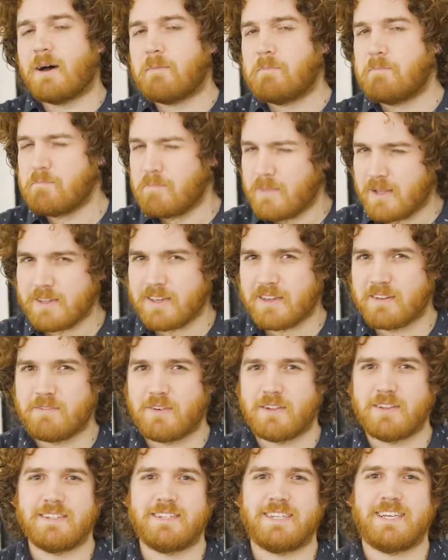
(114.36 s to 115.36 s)
1 million
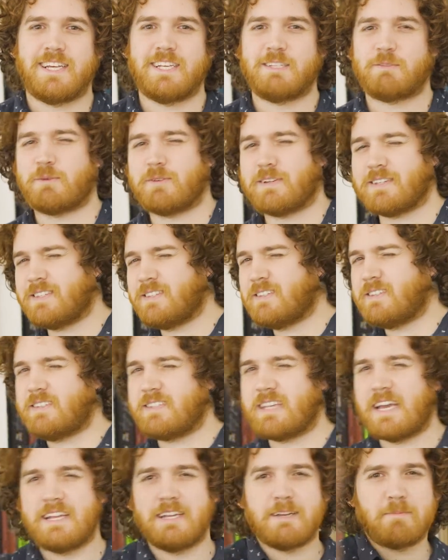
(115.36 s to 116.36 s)
volunteers will
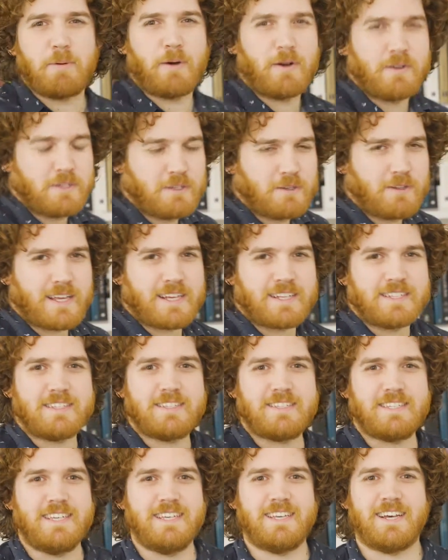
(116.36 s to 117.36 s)
descend upon you like
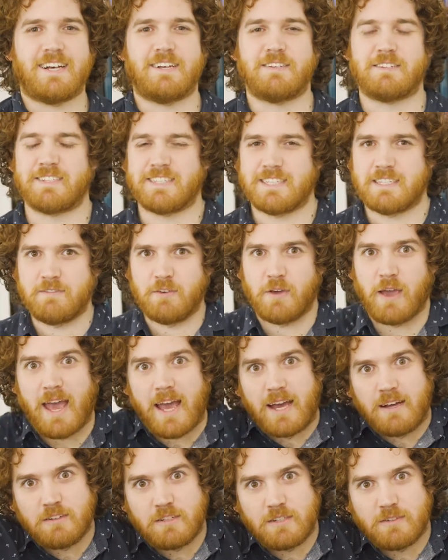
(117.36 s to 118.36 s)
seagulls and give you
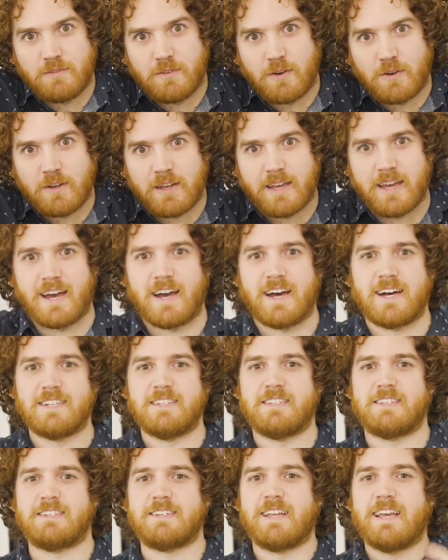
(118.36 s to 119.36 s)
how to vote
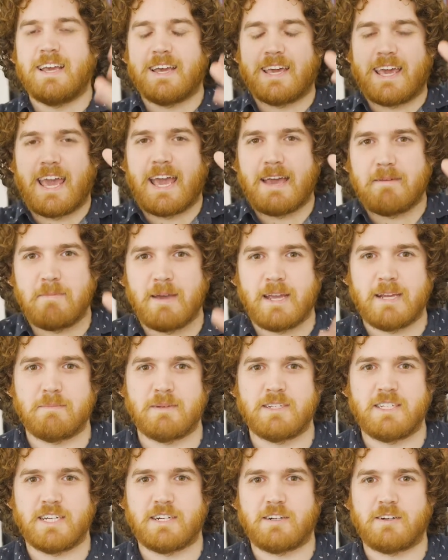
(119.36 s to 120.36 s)
cards and campaign
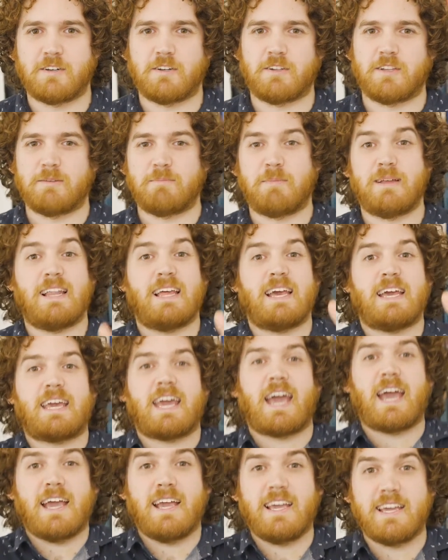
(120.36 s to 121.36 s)
material and be like,
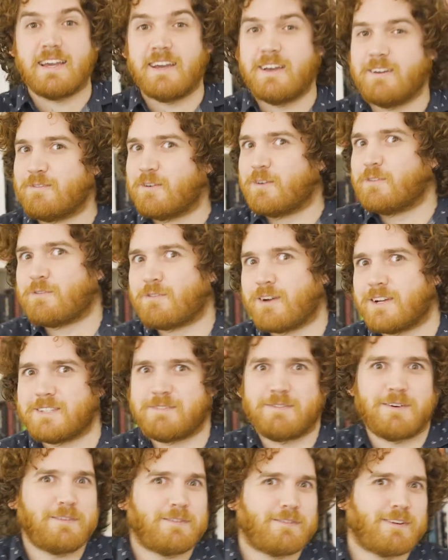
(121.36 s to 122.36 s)
hey, vote for
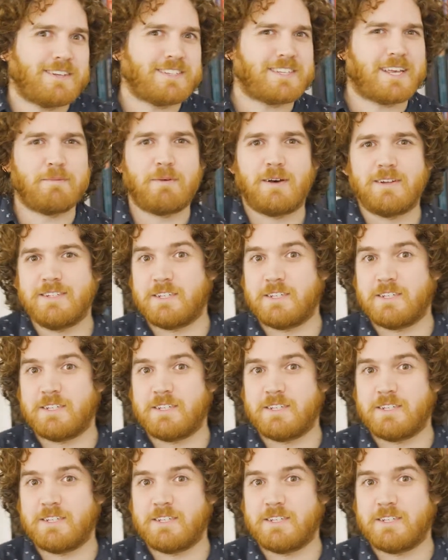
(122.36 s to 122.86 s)
us, come on,